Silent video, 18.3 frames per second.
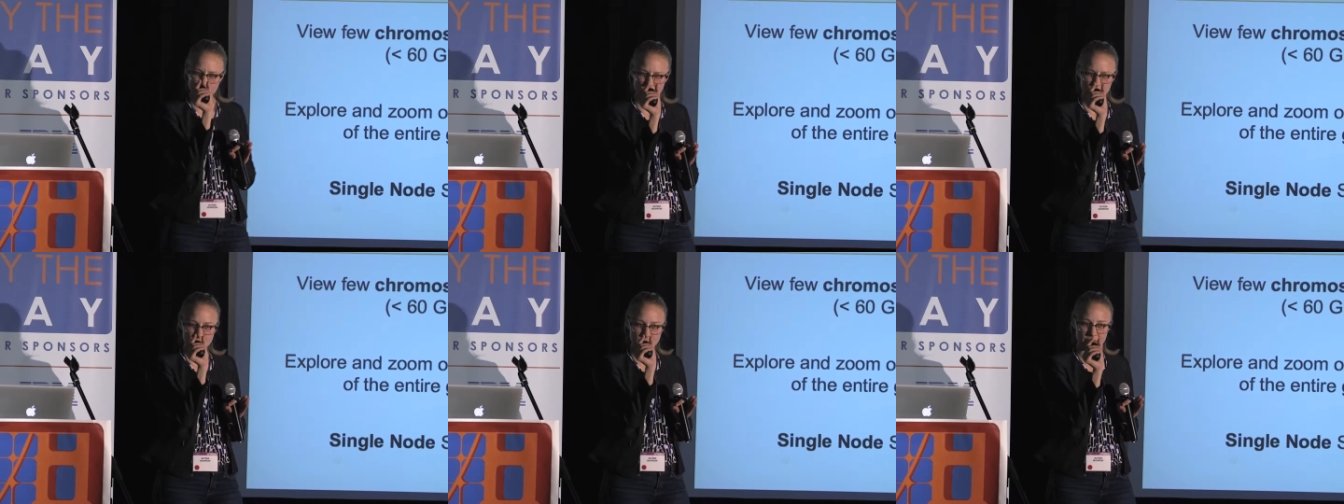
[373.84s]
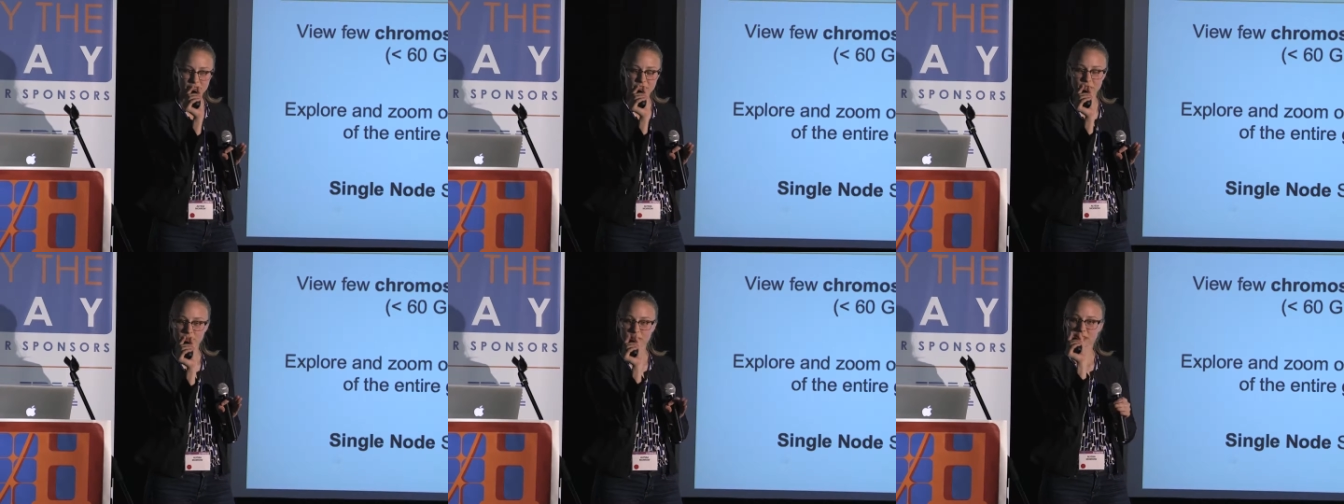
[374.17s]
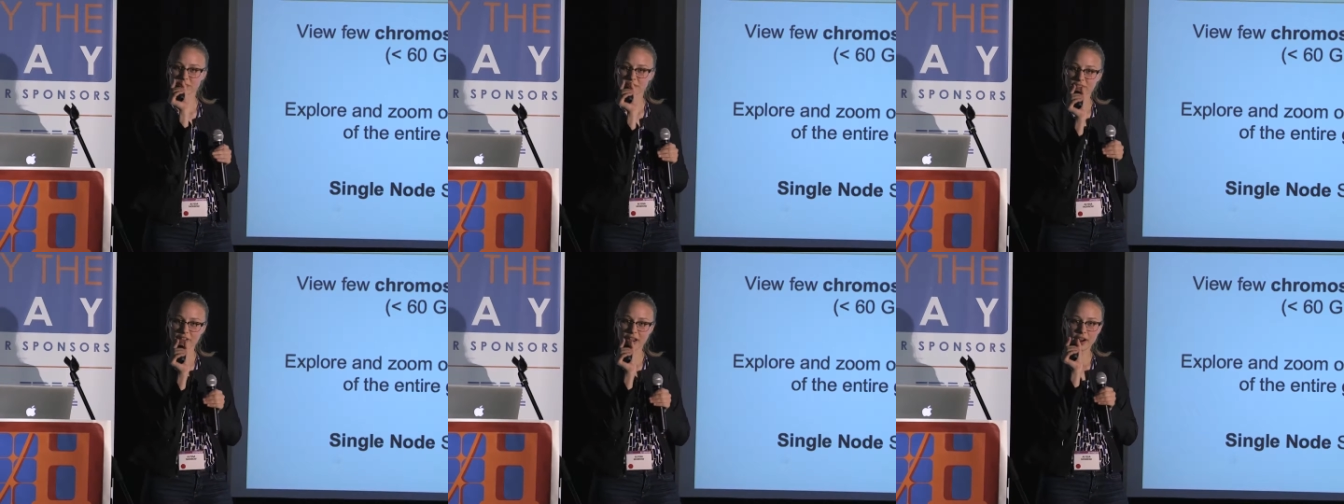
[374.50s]
you can view is
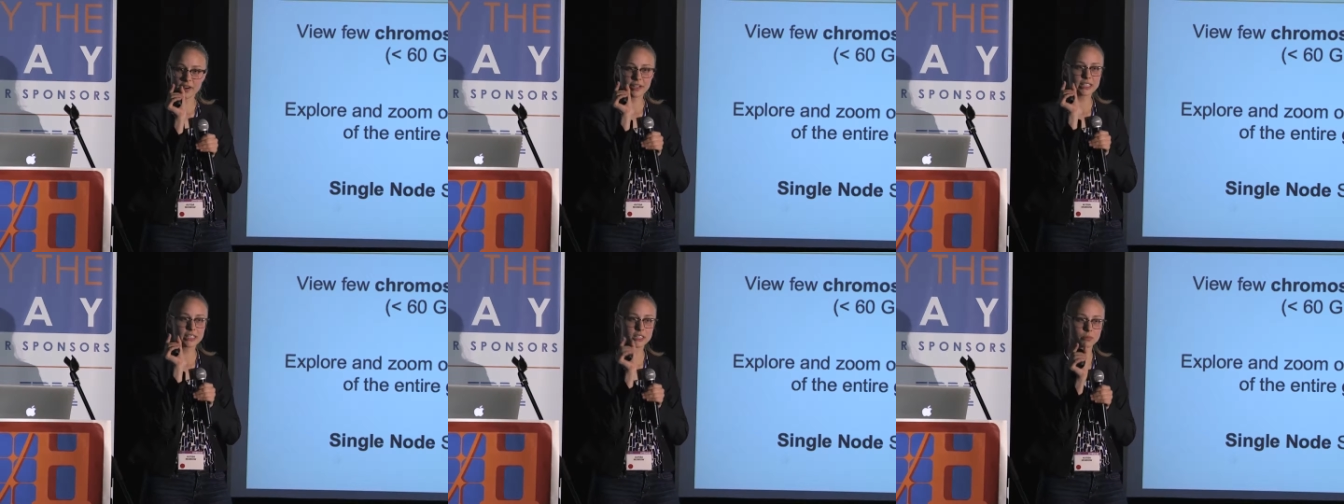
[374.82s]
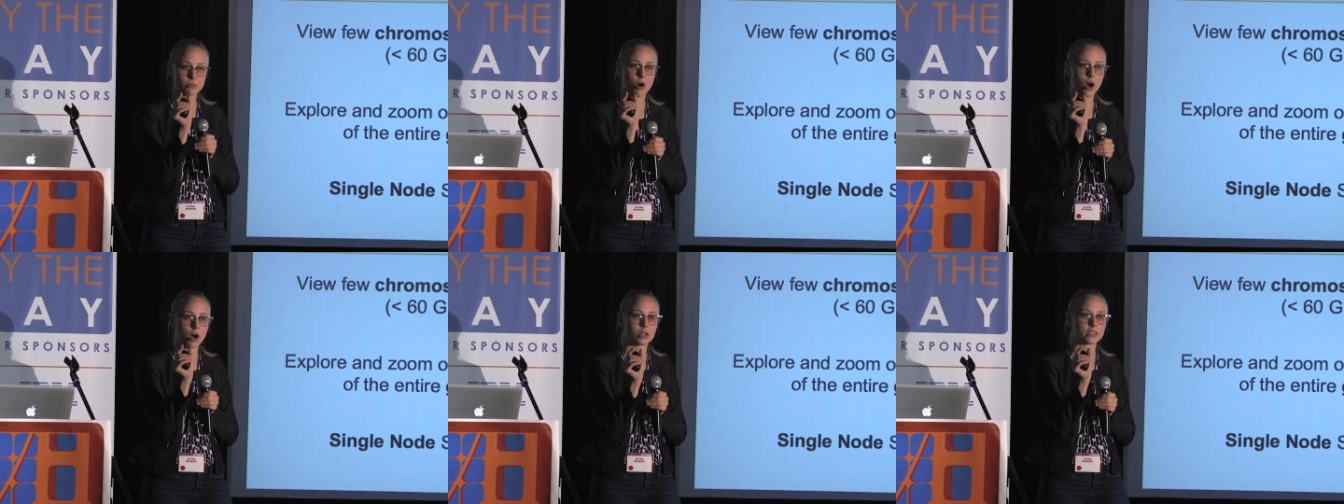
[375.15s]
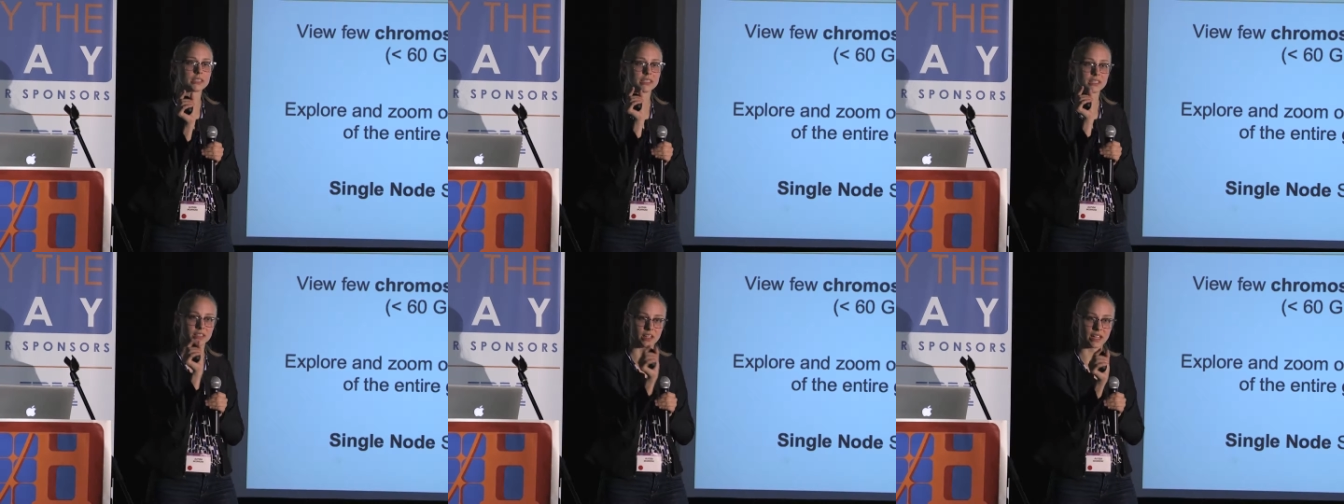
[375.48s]
a very small
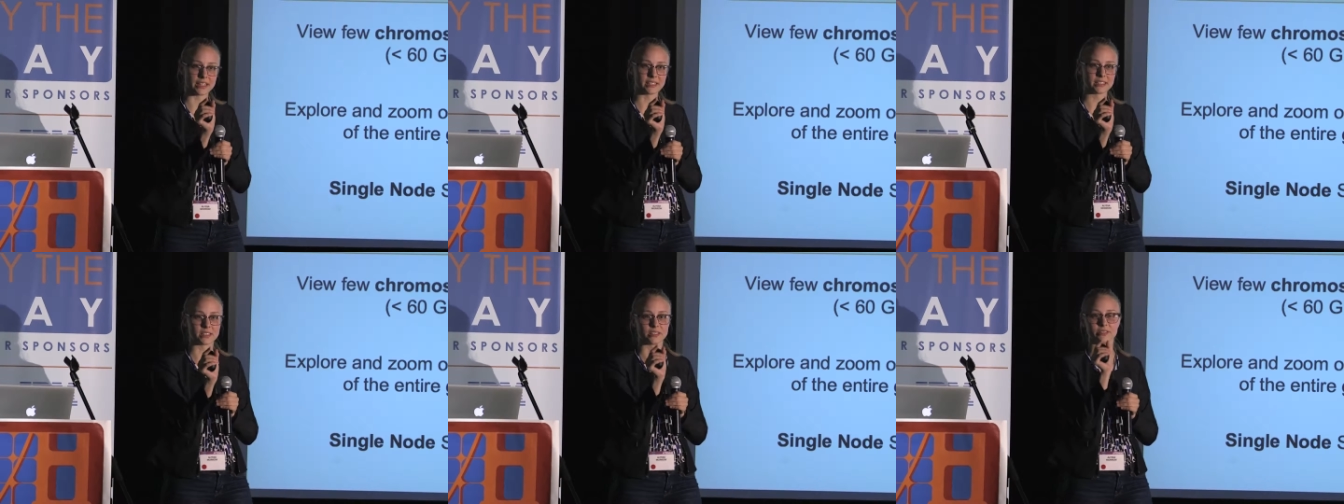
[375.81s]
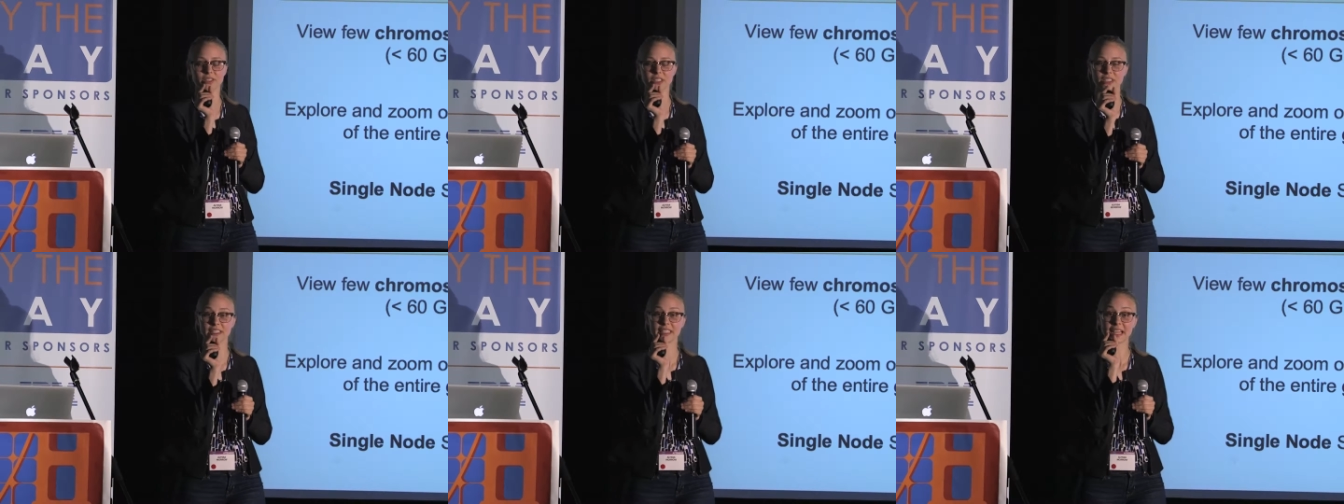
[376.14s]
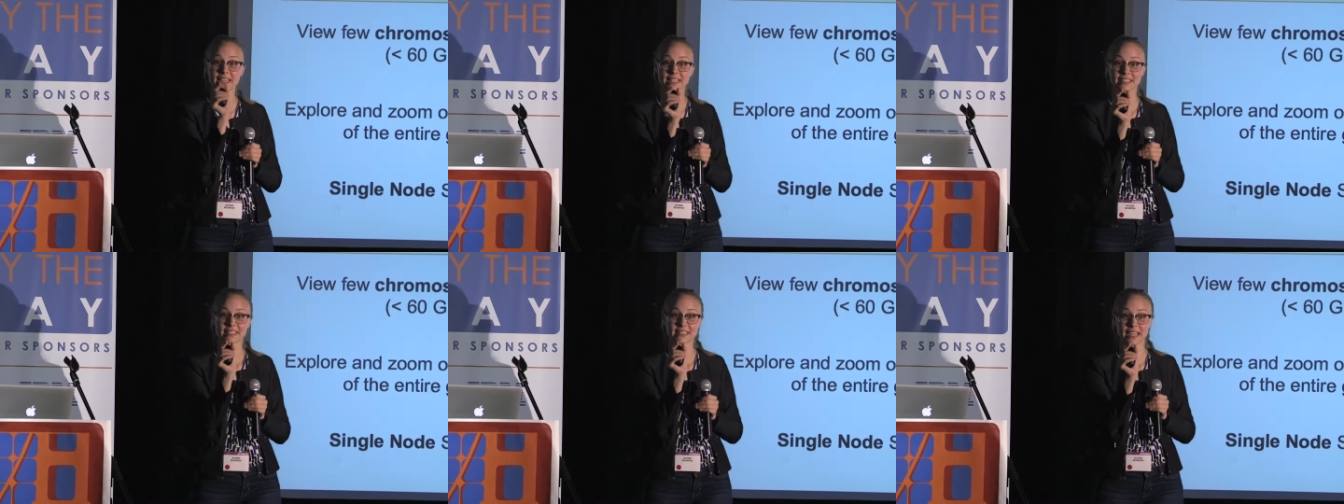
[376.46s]
slice of your
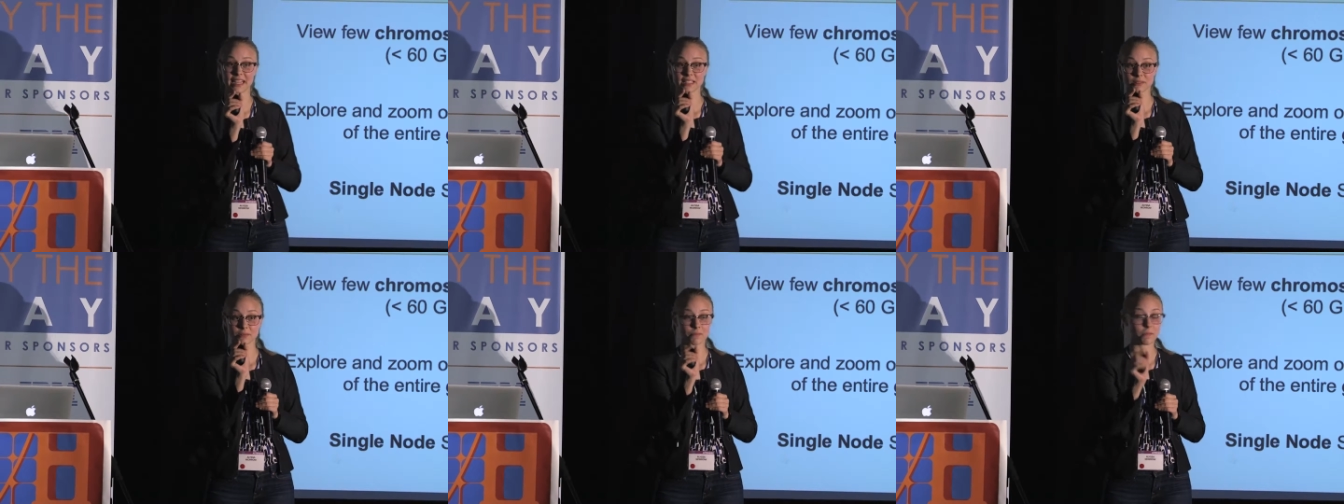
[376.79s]
data set.